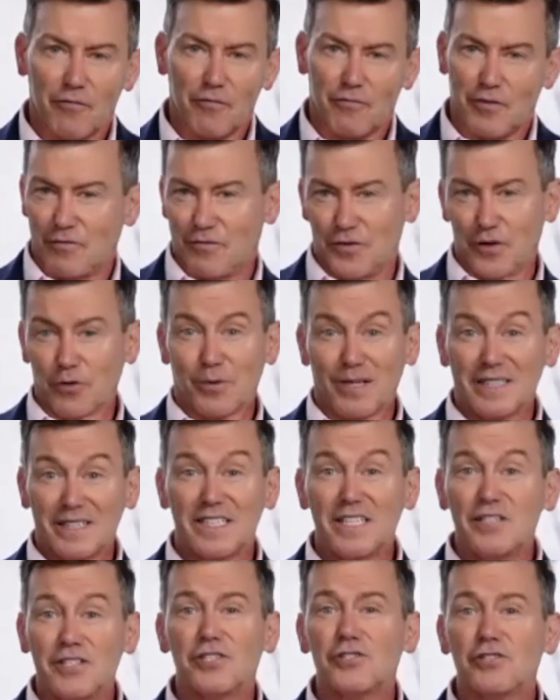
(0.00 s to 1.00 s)
If you're
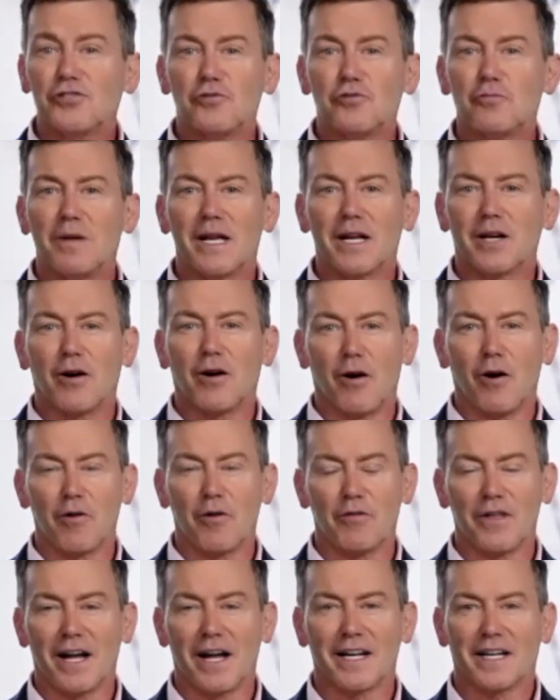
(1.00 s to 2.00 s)
religious, you may call
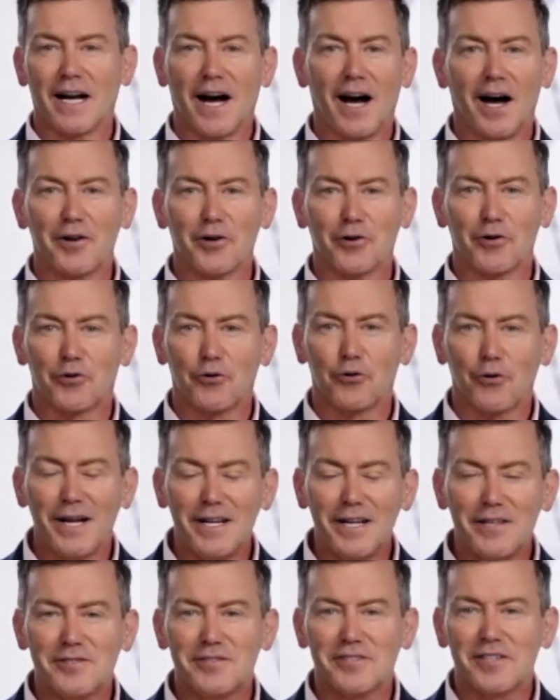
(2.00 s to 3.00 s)
that God or
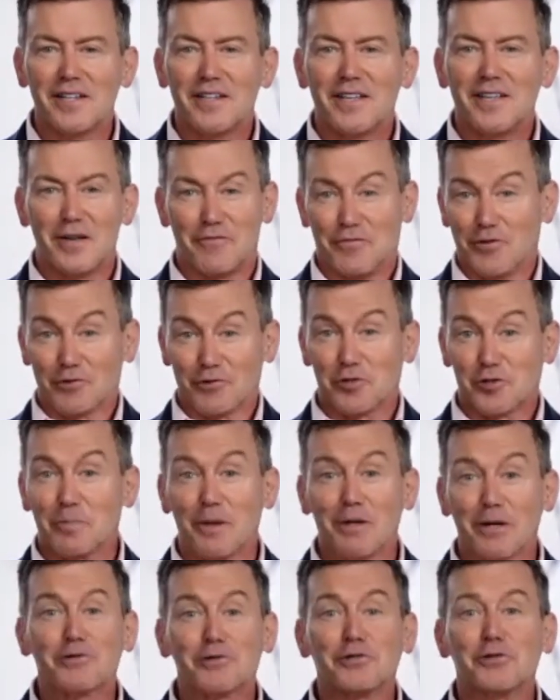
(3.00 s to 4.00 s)
grace. If you're
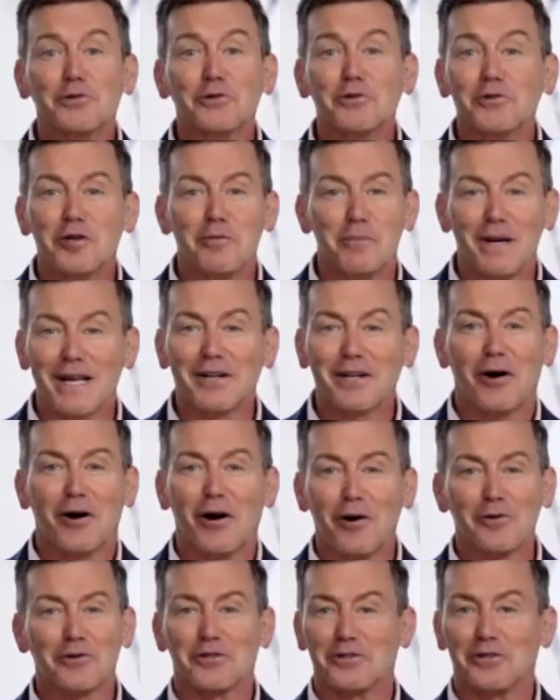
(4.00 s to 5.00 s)
spiritual, you may
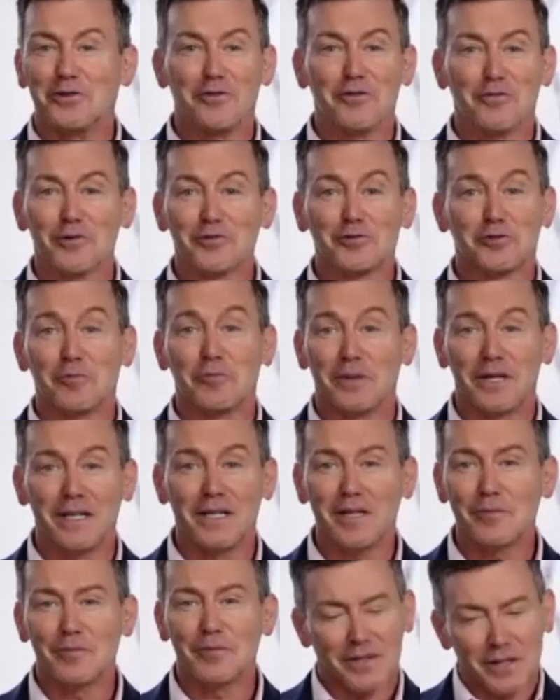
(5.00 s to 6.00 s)
call it a universal being,
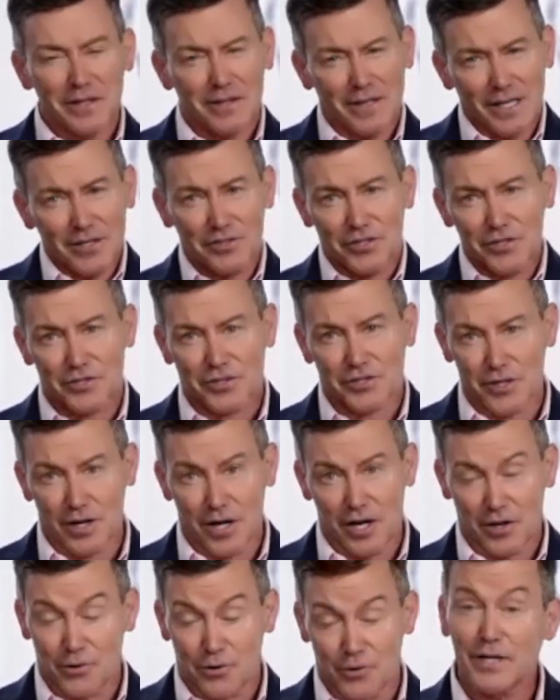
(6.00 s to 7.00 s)
but let's just
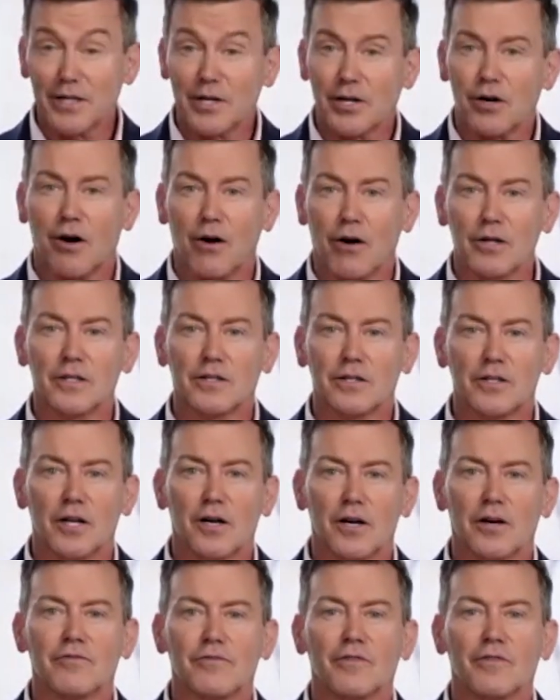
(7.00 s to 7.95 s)
agree to call it love.